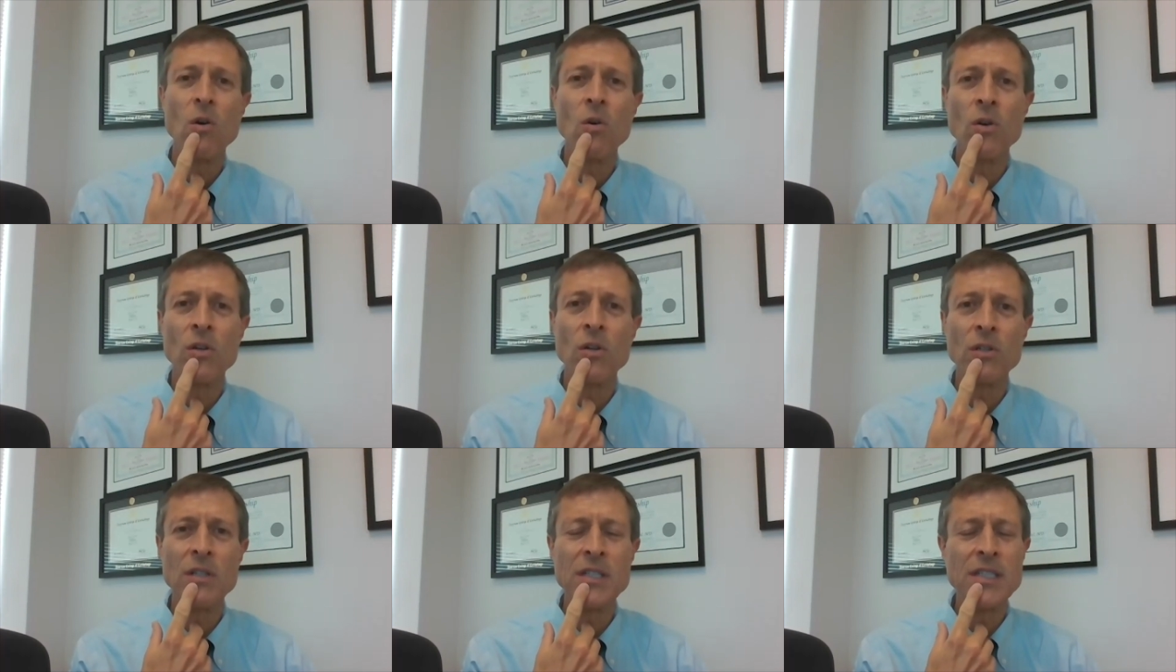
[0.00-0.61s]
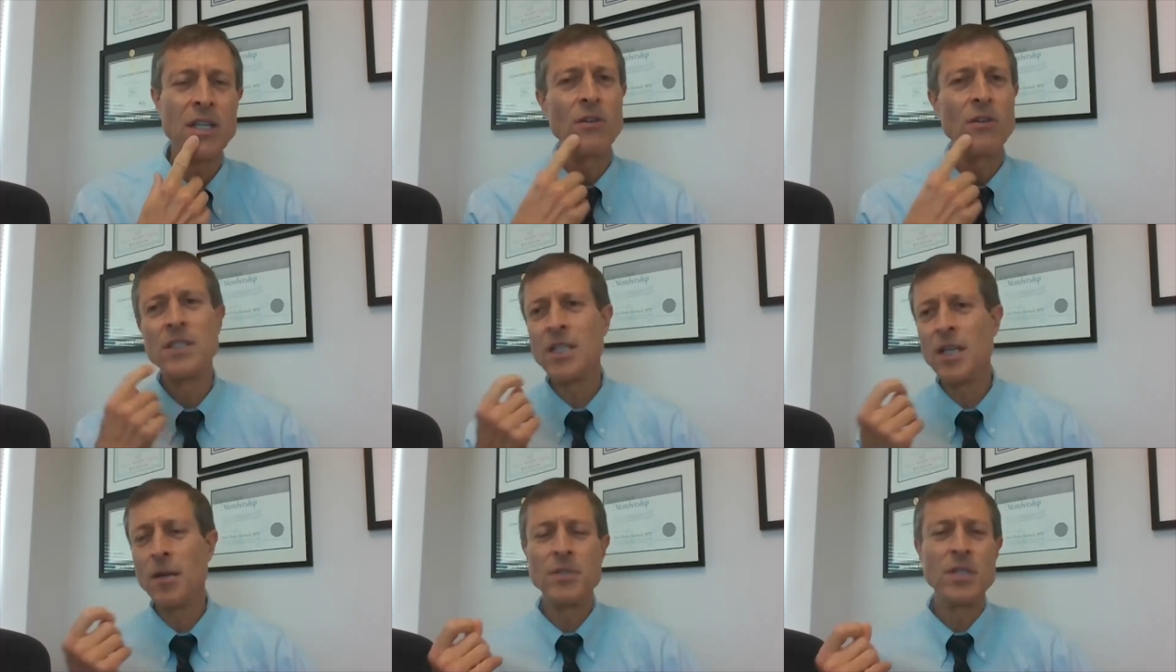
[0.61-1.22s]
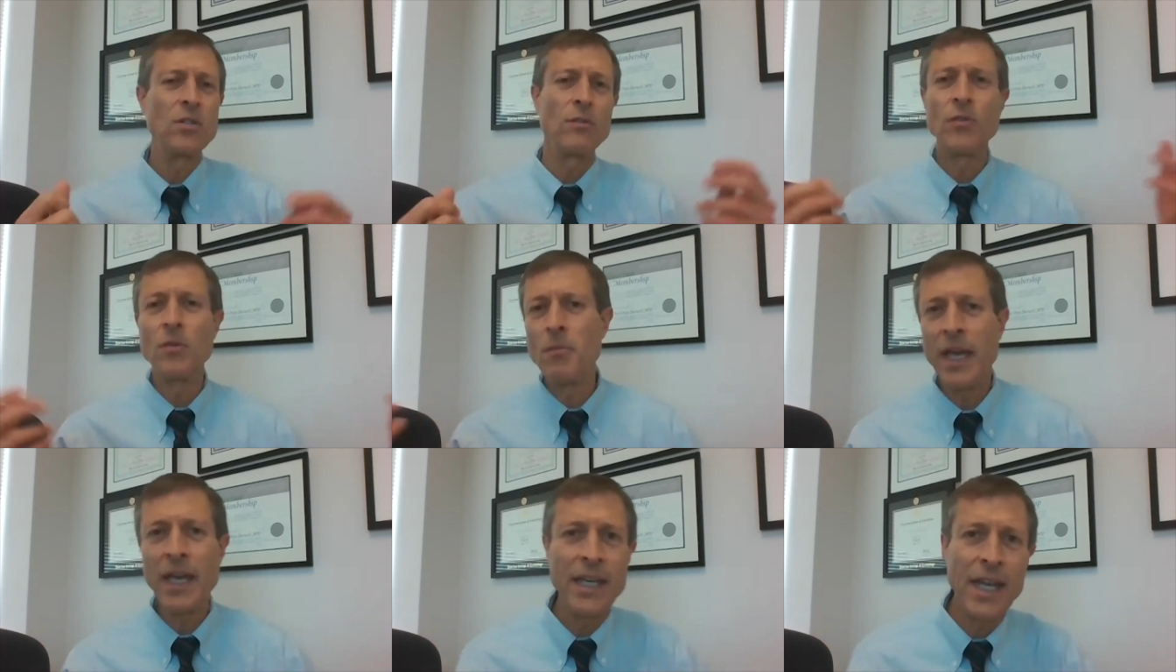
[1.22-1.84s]
or is there a substitute for
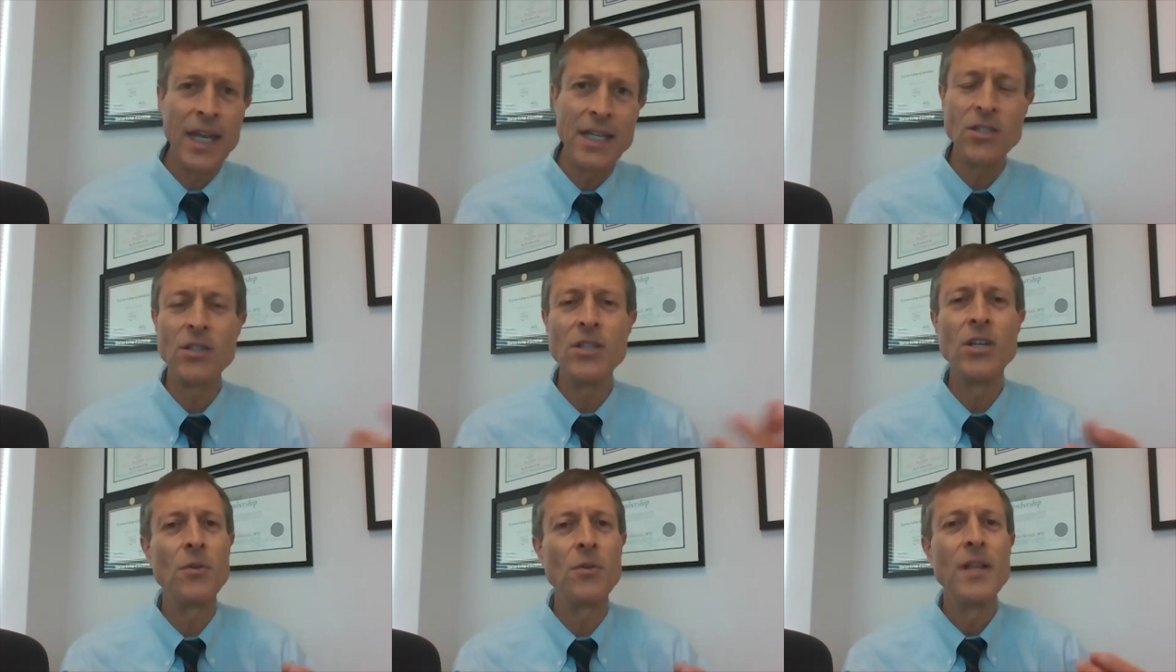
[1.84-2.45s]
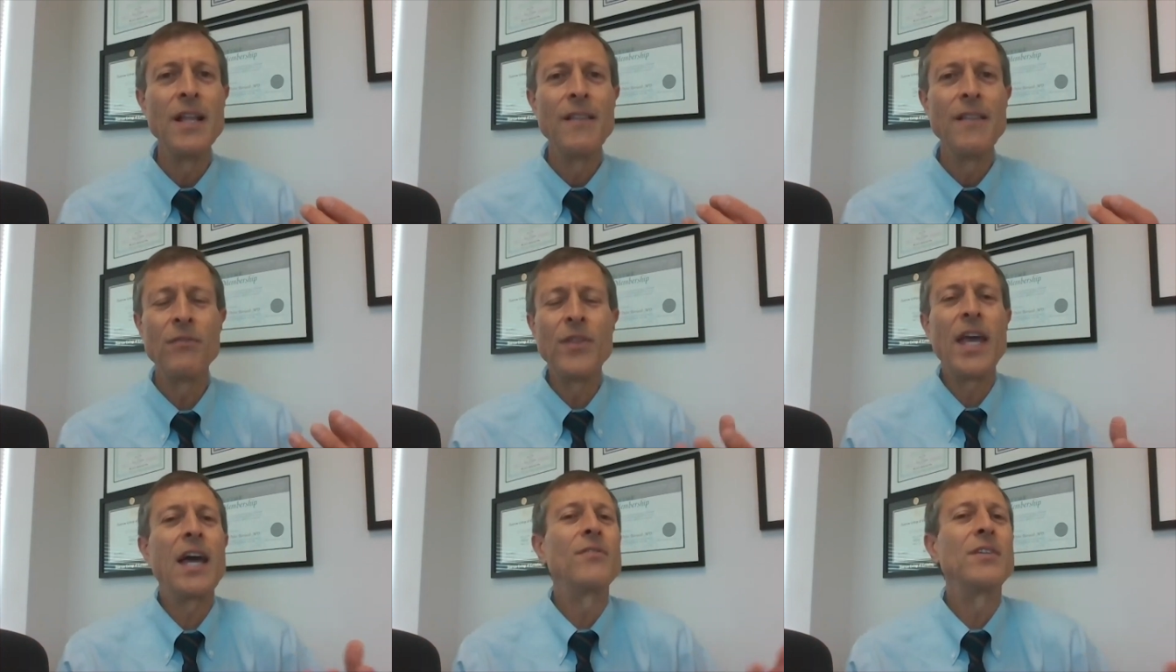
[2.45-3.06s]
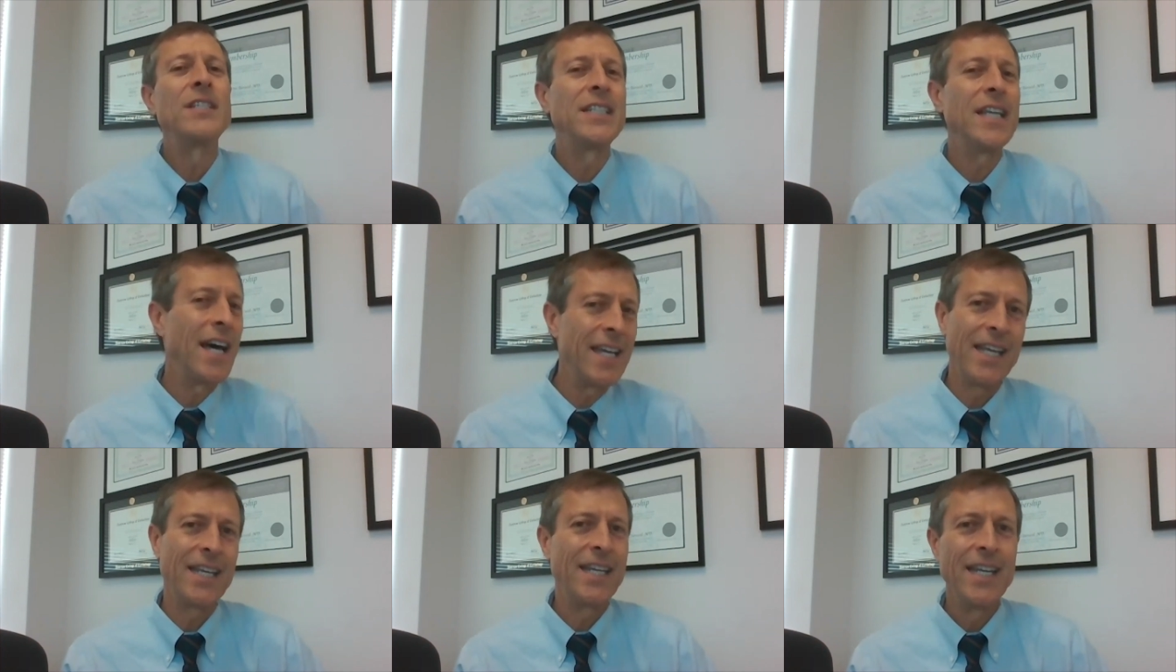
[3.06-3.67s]
mayonnaise? Or, if they haven't
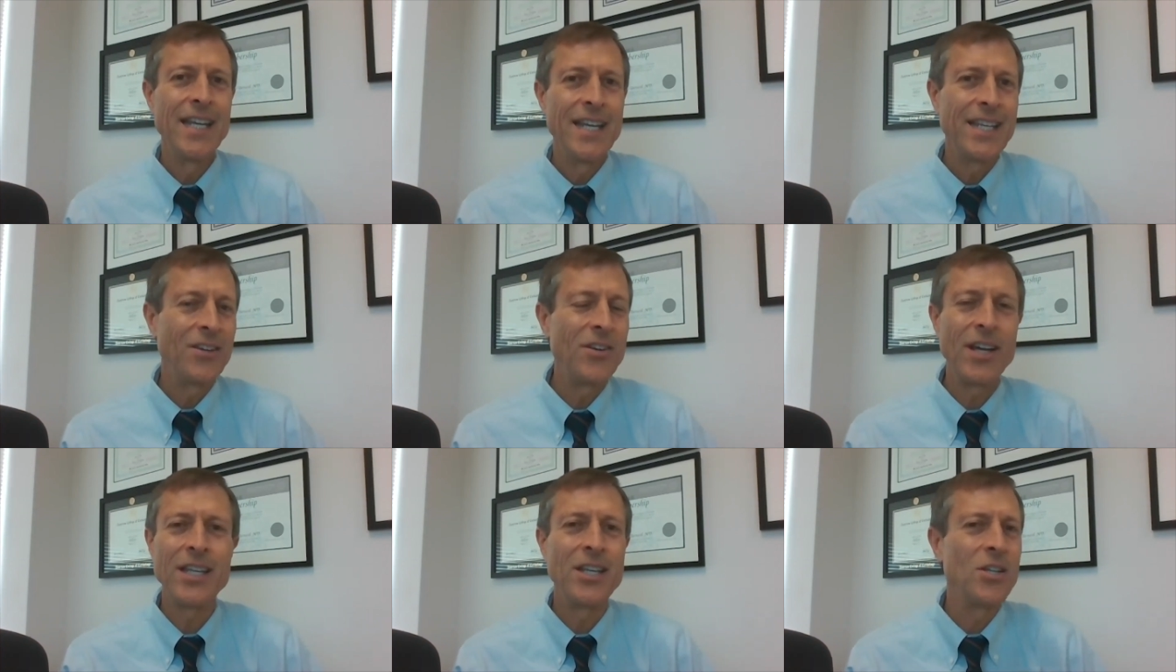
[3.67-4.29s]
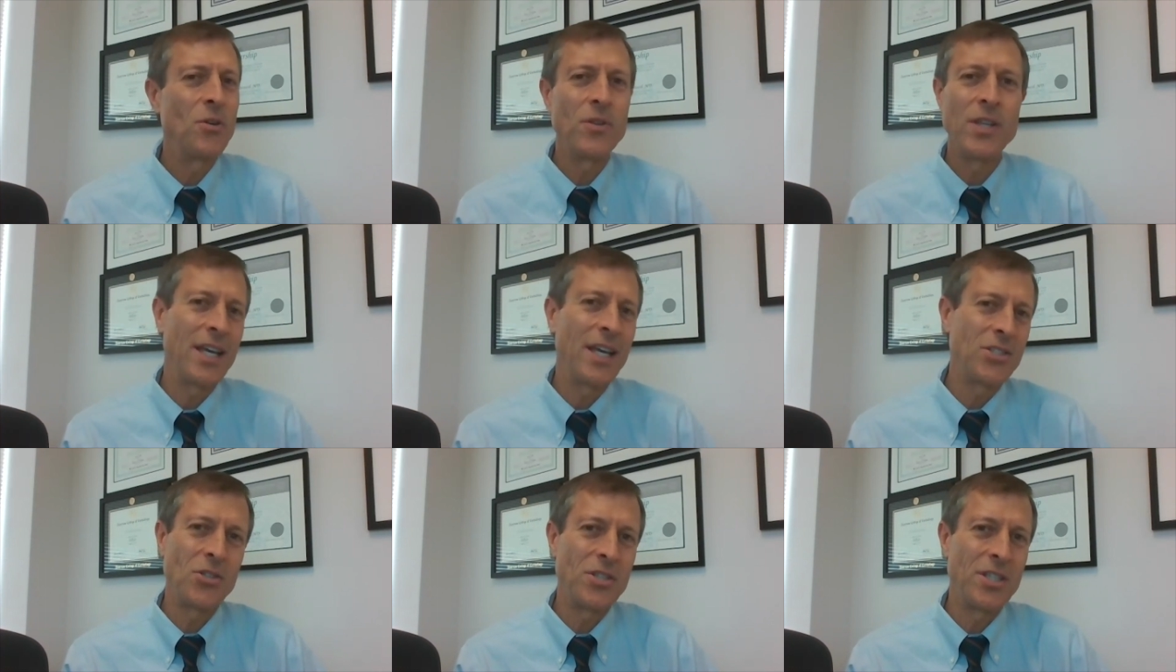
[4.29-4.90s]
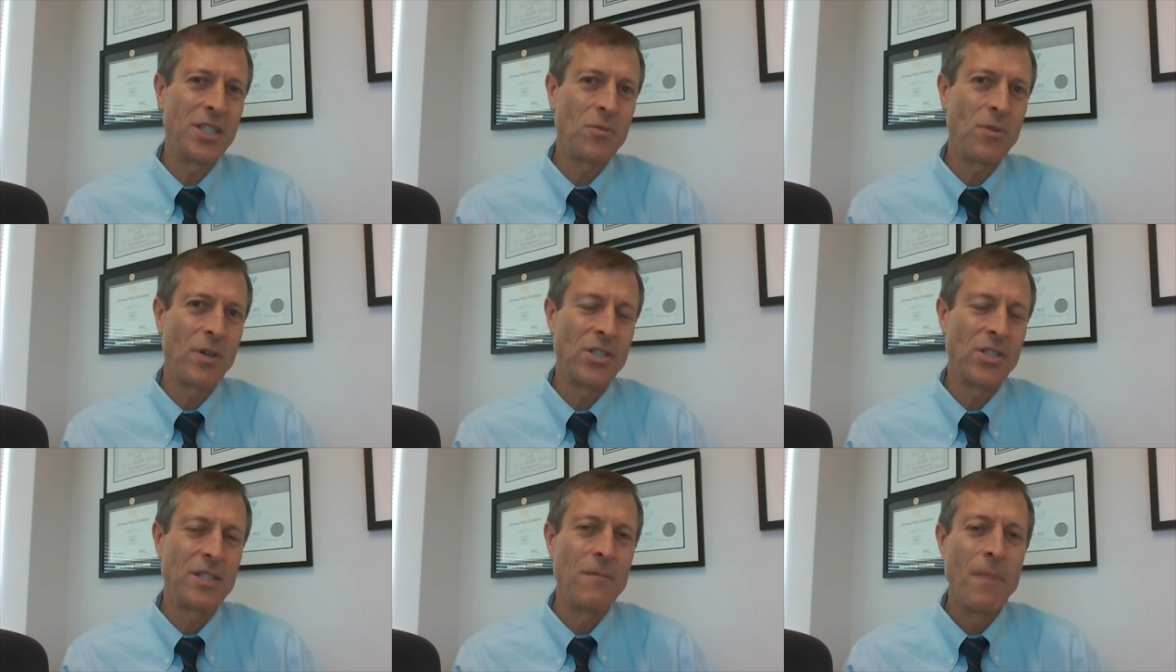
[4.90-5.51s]
done it, they're not going to know the answer to these
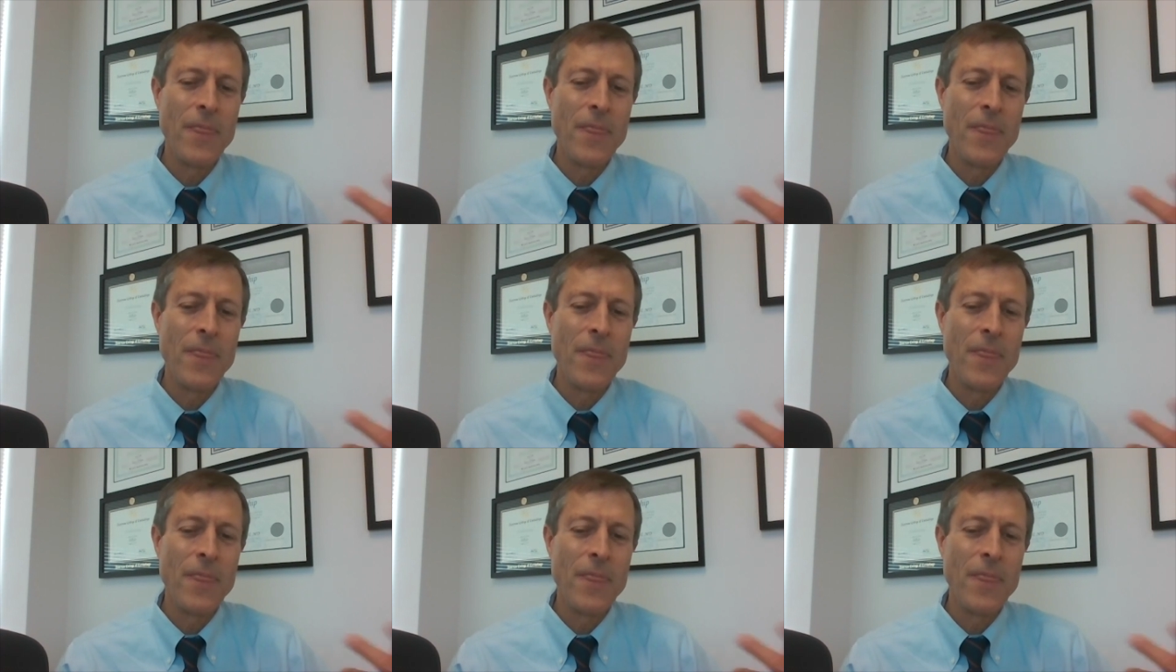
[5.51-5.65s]
questions.